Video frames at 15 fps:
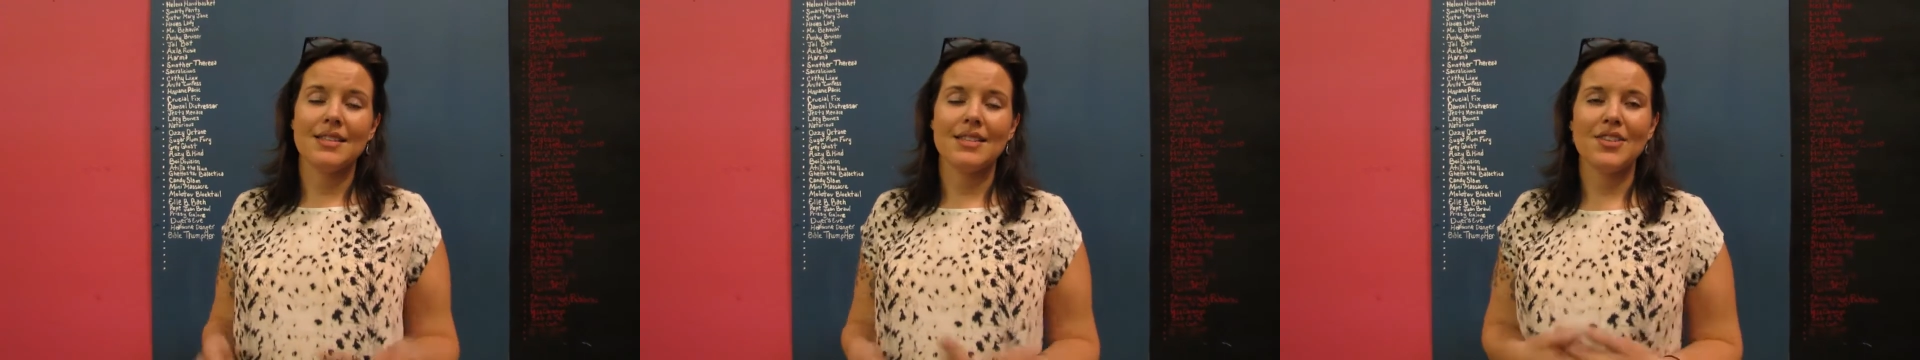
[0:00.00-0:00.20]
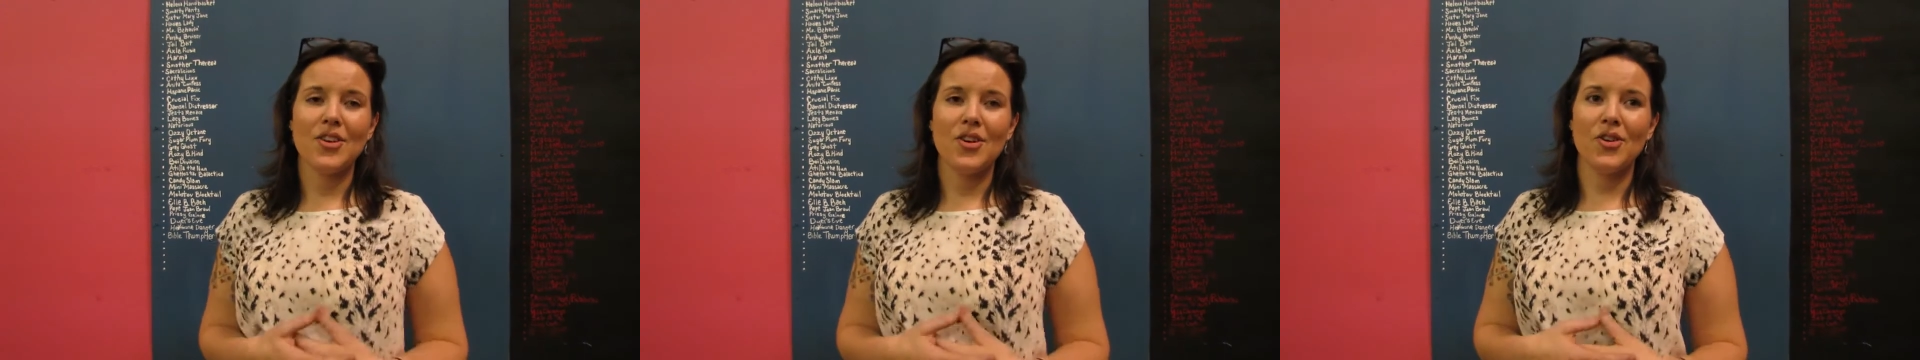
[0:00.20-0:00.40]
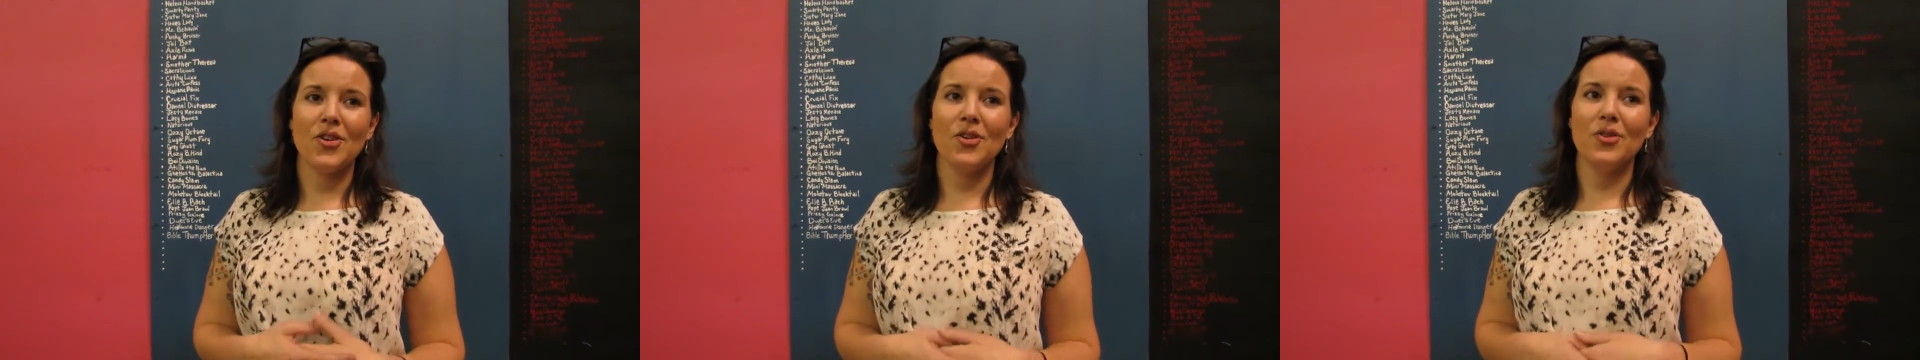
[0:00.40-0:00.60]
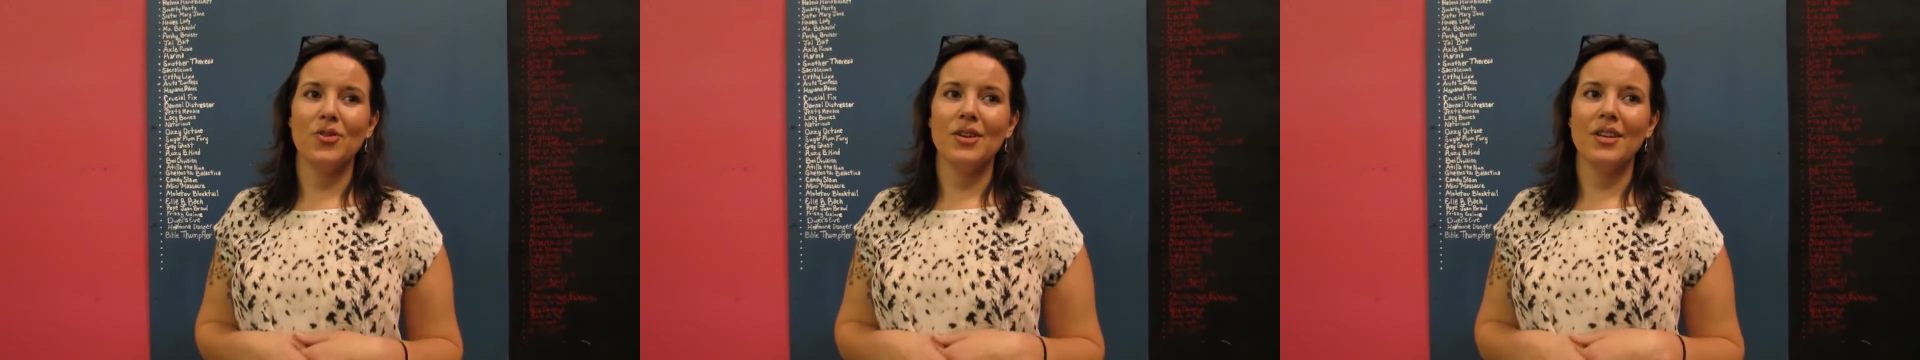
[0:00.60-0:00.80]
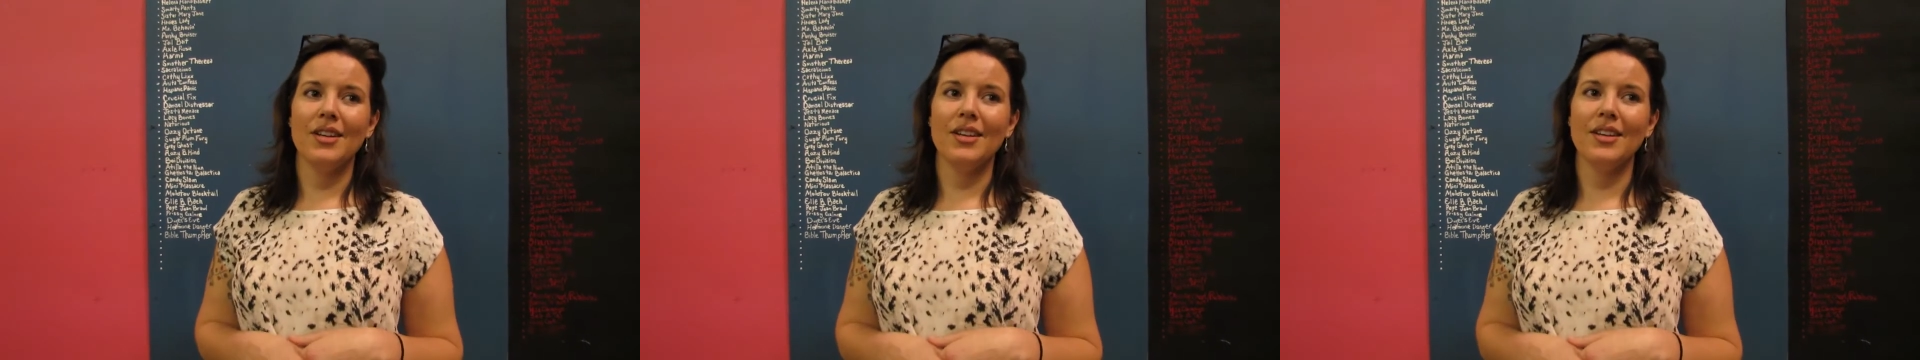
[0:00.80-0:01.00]

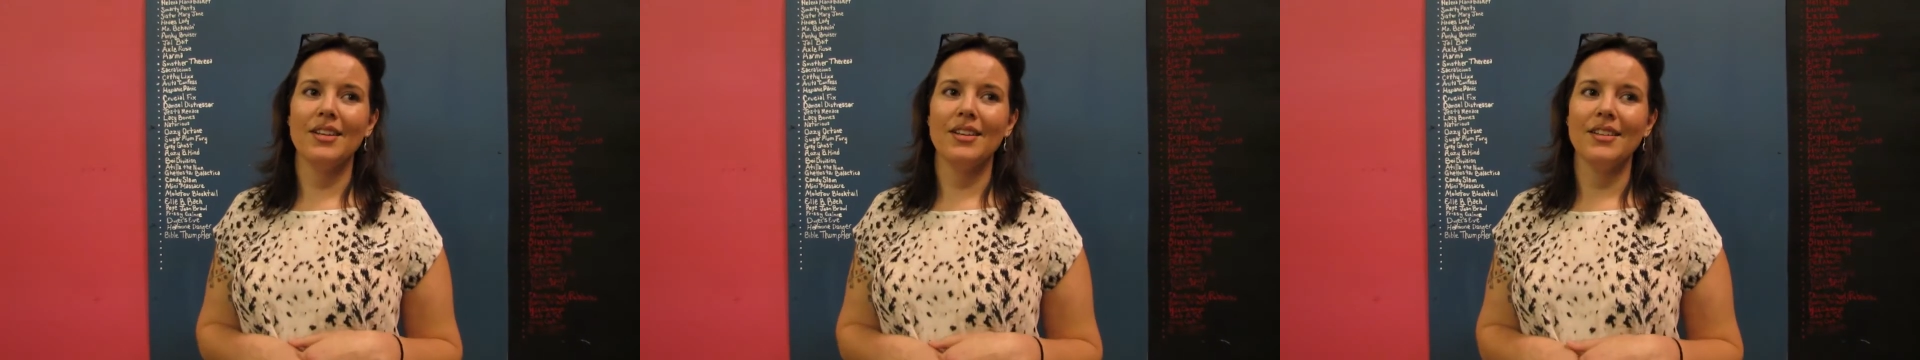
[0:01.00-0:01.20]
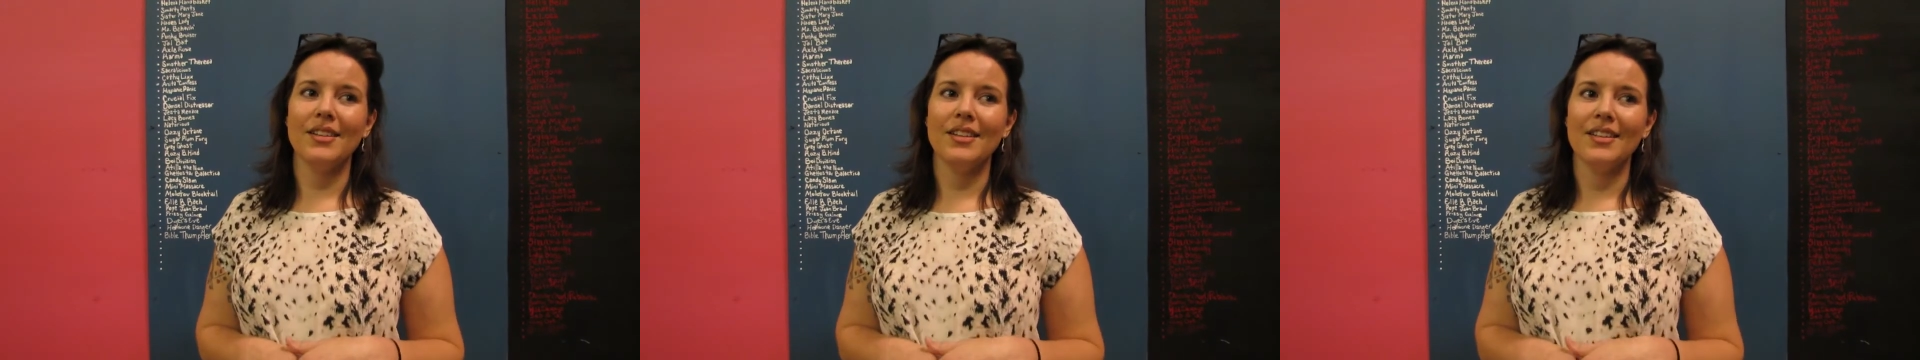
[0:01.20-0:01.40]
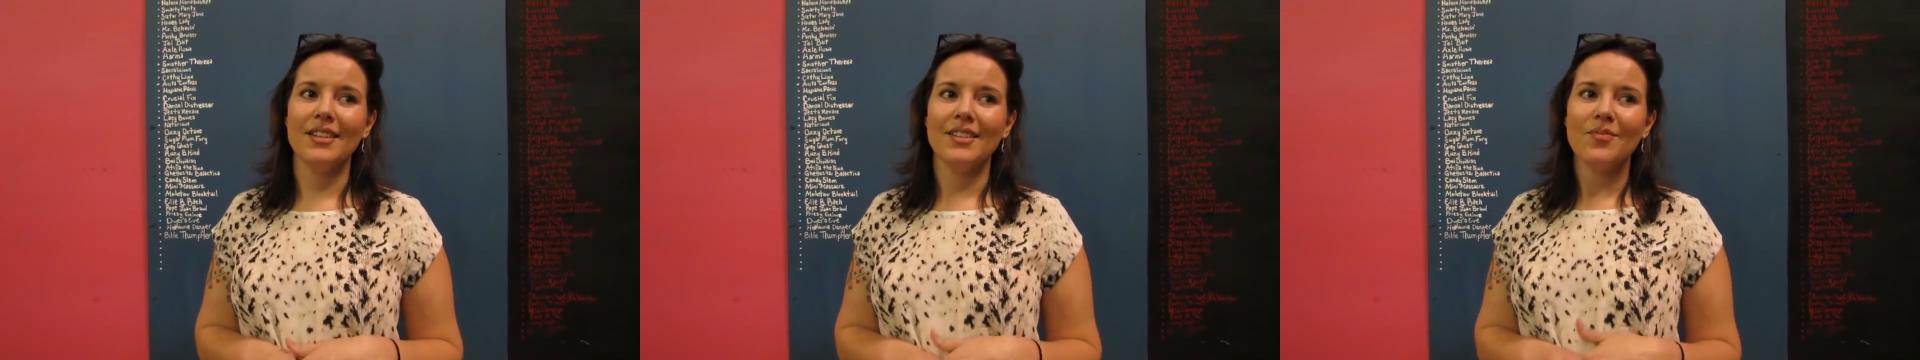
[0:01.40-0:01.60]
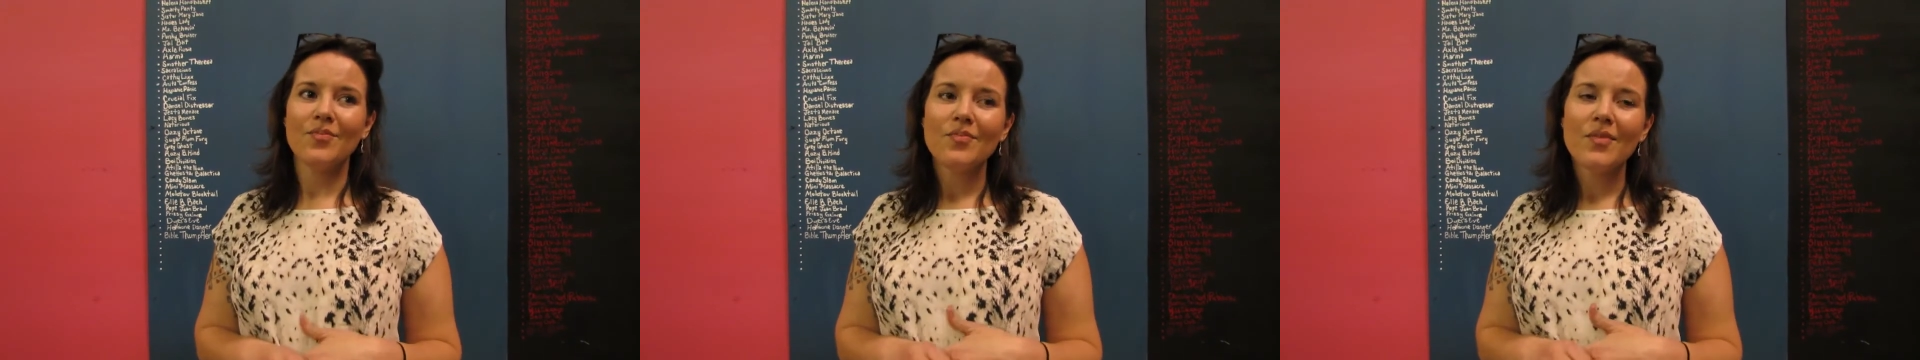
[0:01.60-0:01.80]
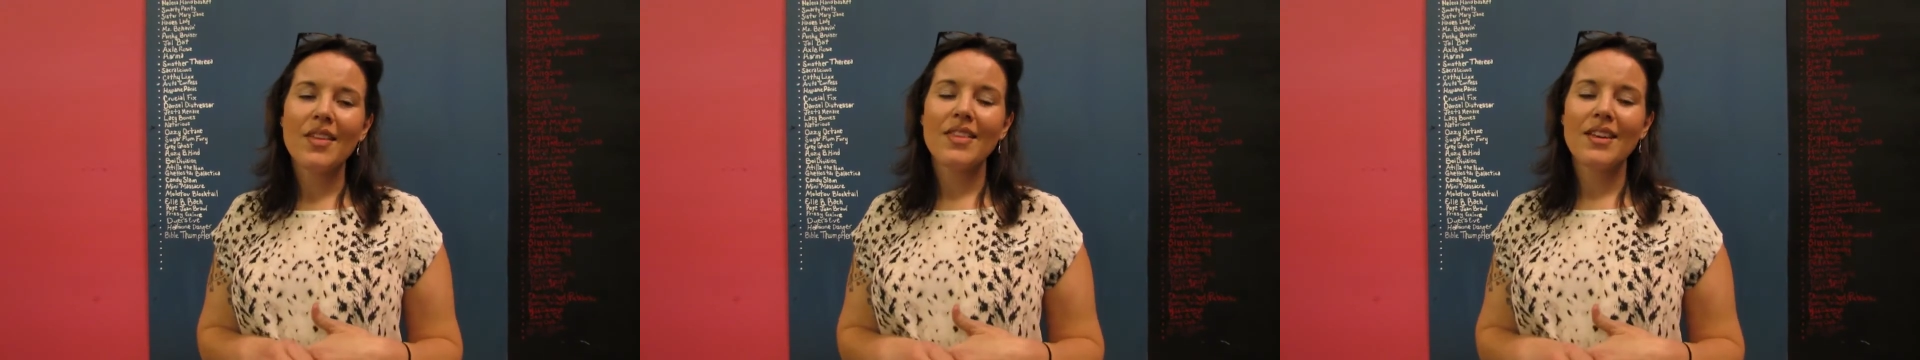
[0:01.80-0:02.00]
So I